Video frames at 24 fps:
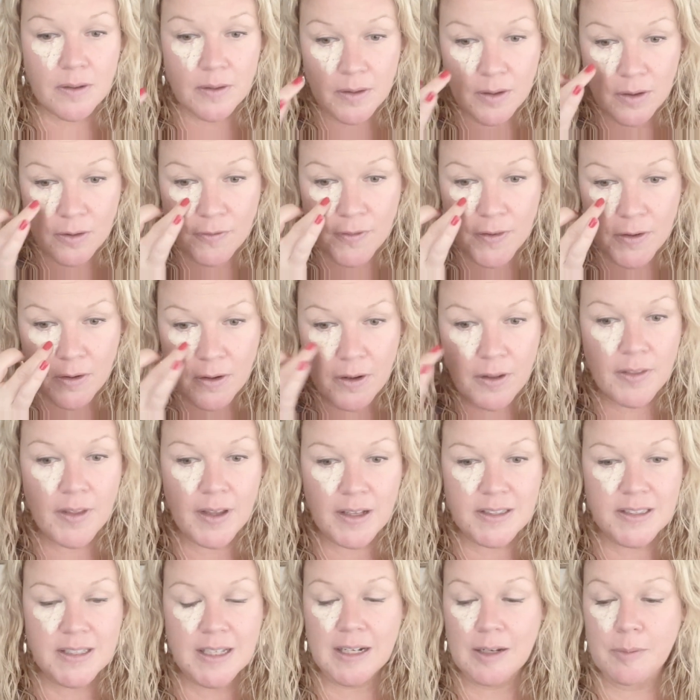I feel like
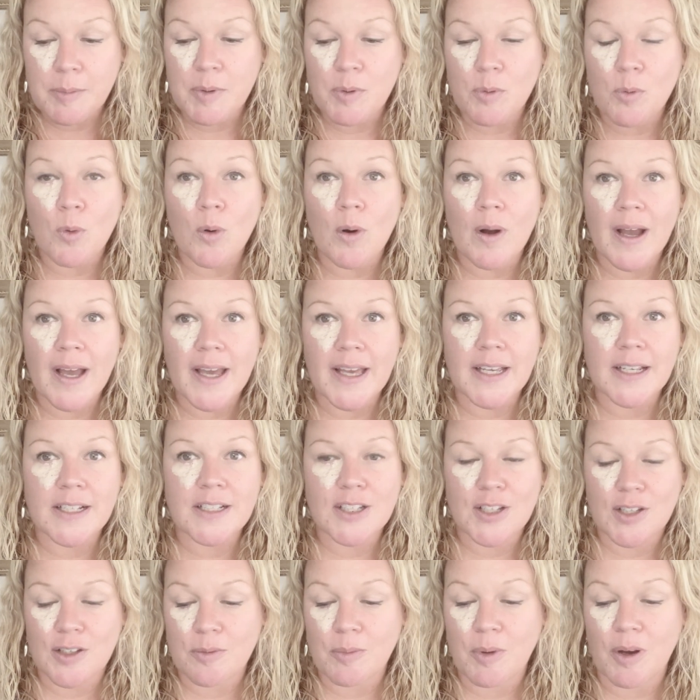that's going to be way
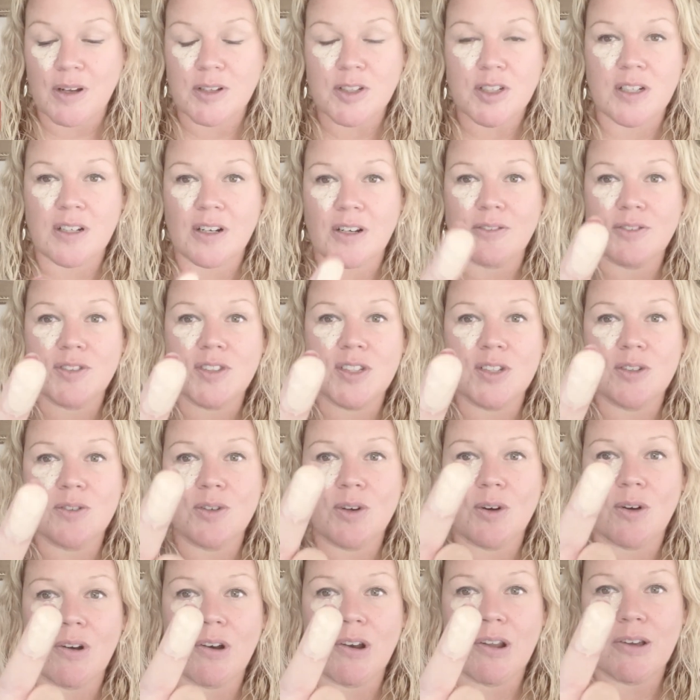too much, and I've still
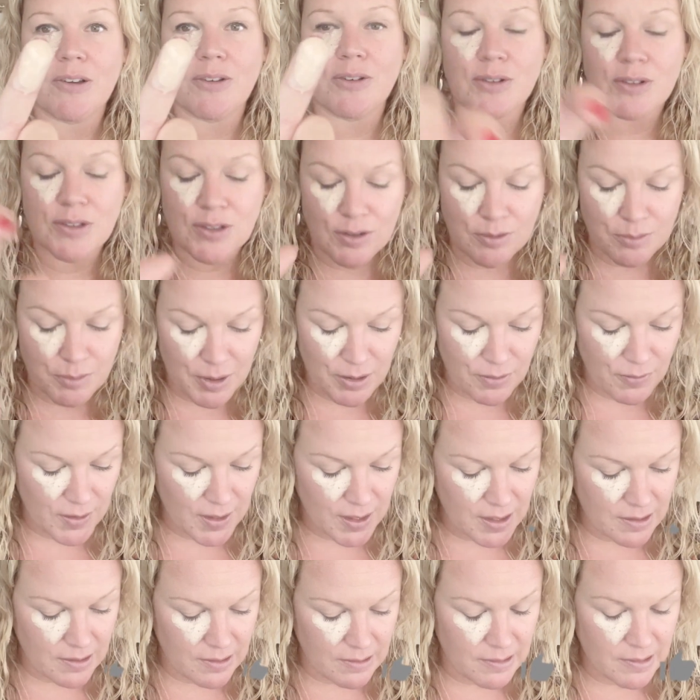got loads on my
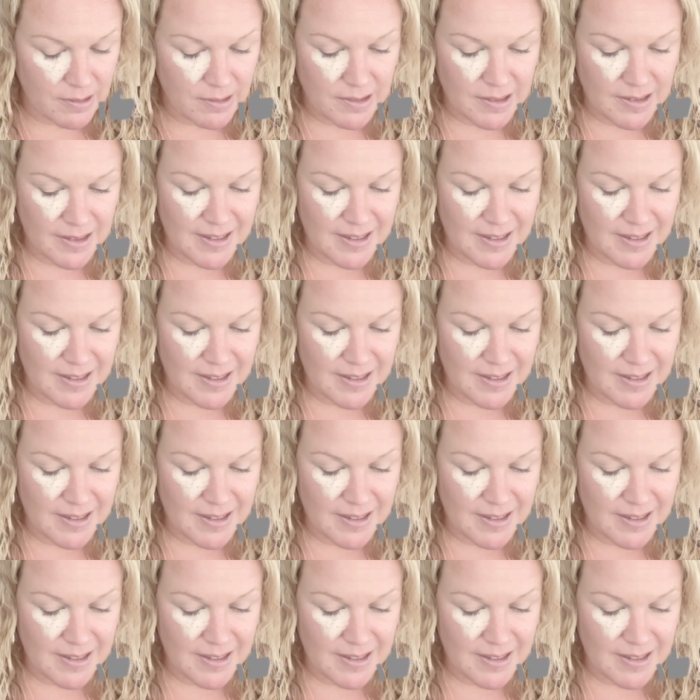finger.